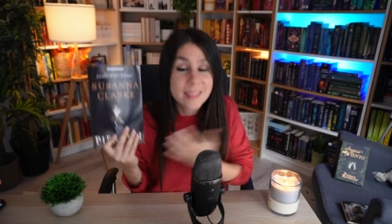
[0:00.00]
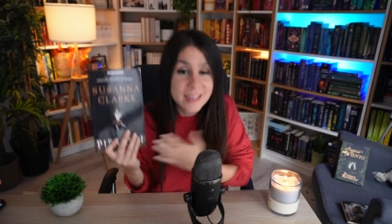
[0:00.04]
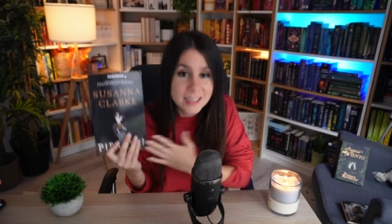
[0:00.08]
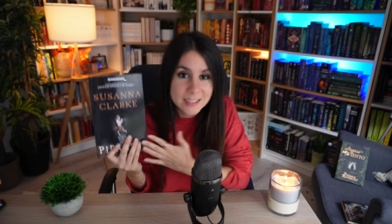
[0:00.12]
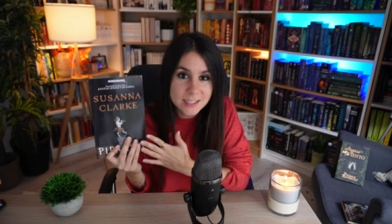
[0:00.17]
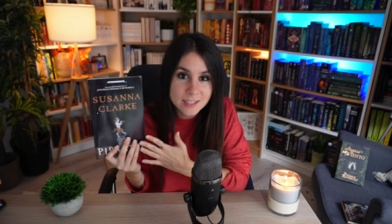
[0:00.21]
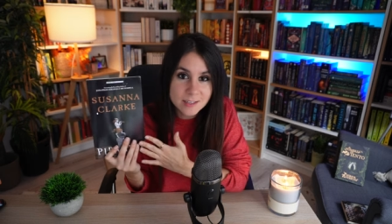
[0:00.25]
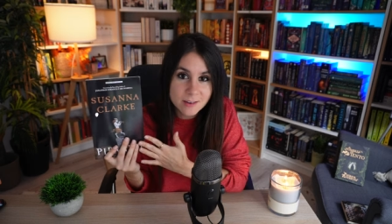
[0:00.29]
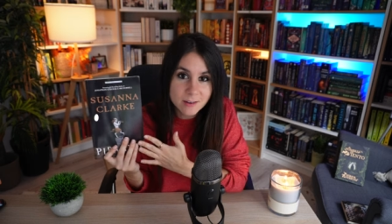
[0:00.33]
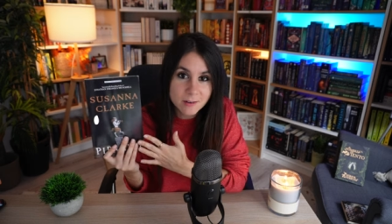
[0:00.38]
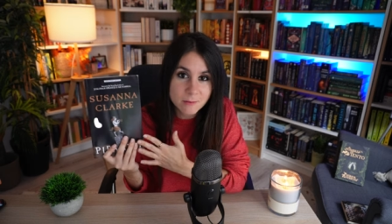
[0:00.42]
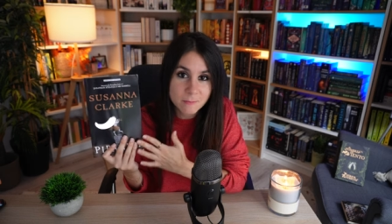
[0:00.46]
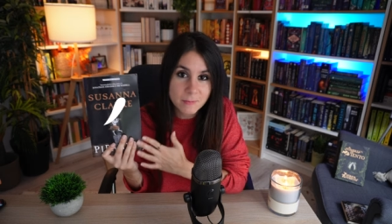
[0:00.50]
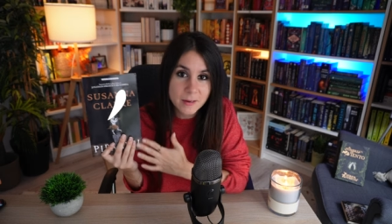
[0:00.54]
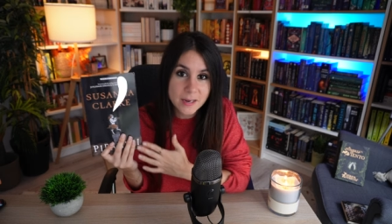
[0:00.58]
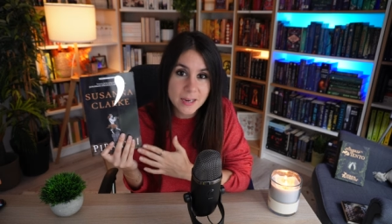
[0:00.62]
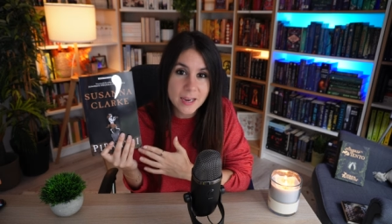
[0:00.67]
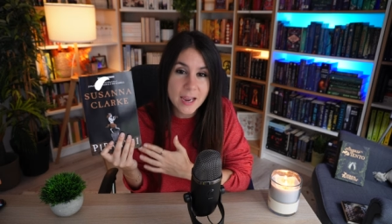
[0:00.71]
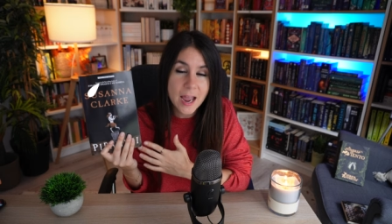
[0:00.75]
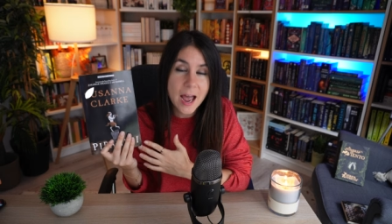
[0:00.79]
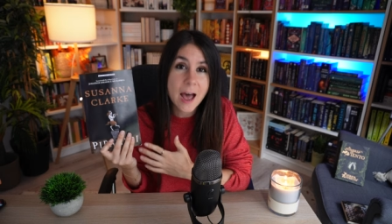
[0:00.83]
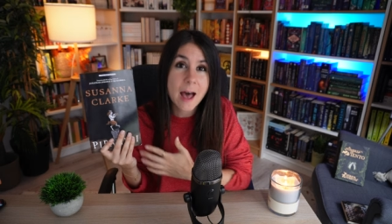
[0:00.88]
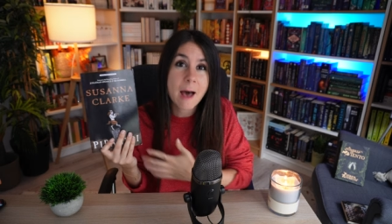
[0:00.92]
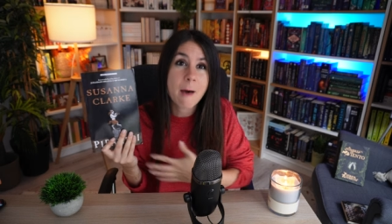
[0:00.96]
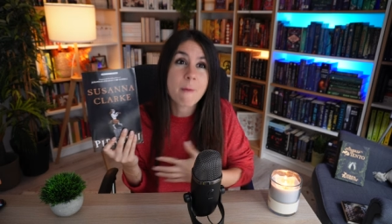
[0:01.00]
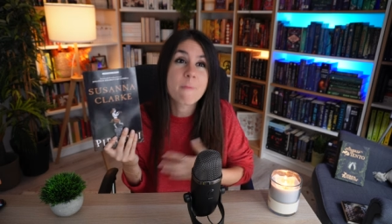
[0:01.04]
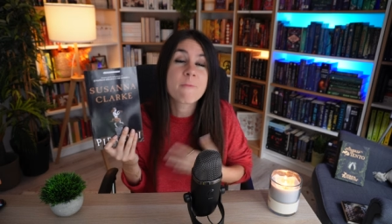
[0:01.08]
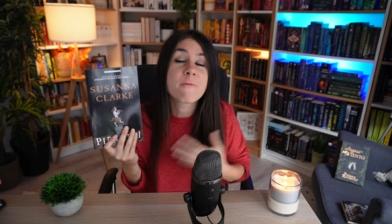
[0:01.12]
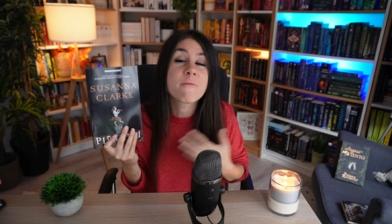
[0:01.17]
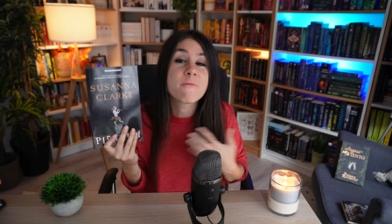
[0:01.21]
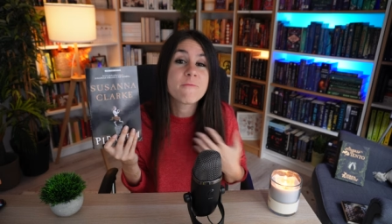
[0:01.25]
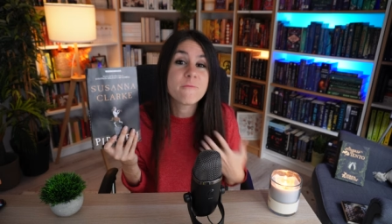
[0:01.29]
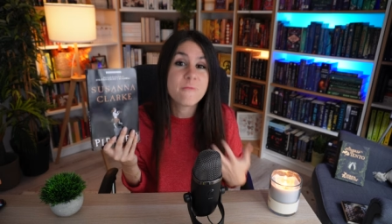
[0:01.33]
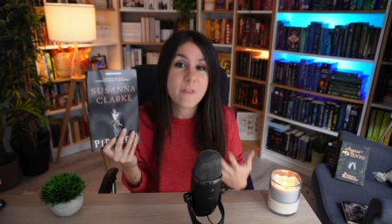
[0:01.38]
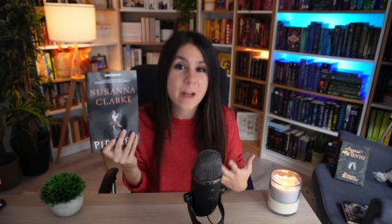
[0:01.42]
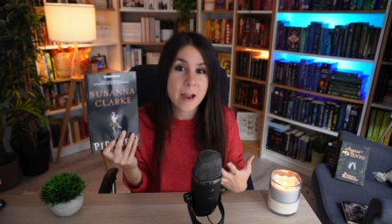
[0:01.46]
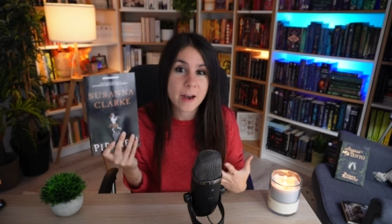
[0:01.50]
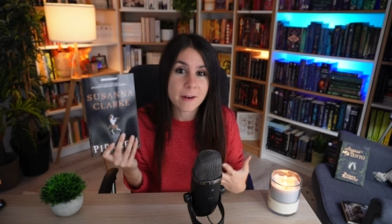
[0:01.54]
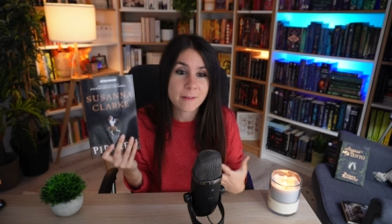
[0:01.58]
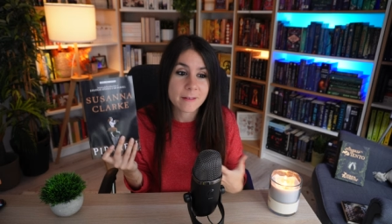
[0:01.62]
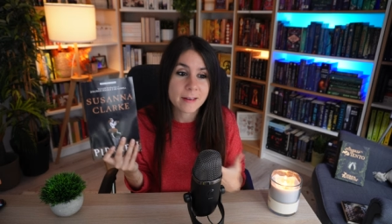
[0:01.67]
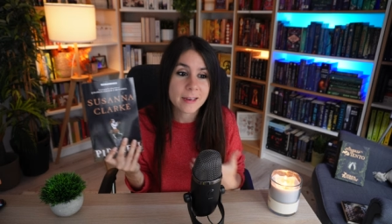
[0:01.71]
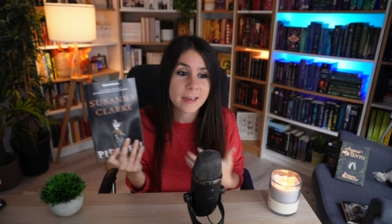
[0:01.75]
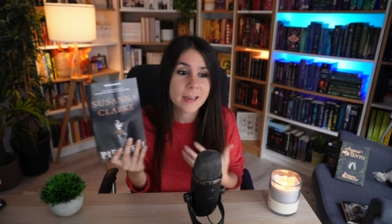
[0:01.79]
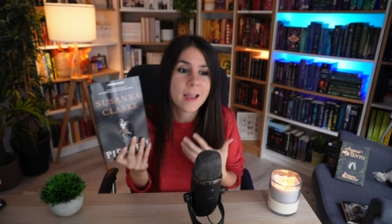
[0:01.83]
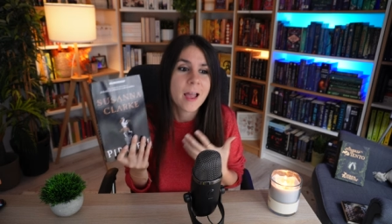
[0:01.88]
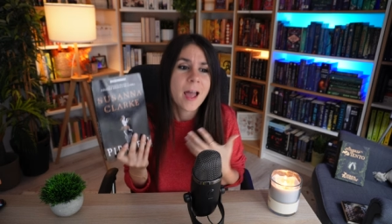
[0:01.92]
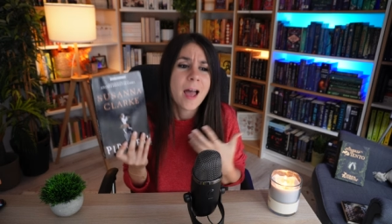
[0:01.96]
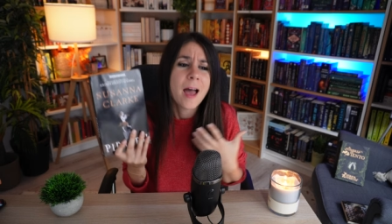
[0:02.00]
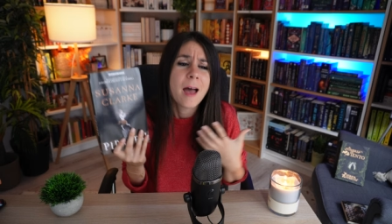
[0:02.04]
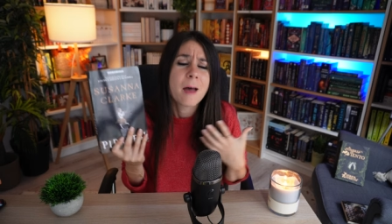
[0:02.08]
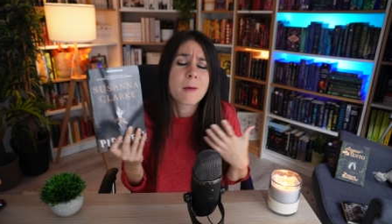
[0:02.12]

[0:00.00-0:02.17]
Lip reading: This is going to be a very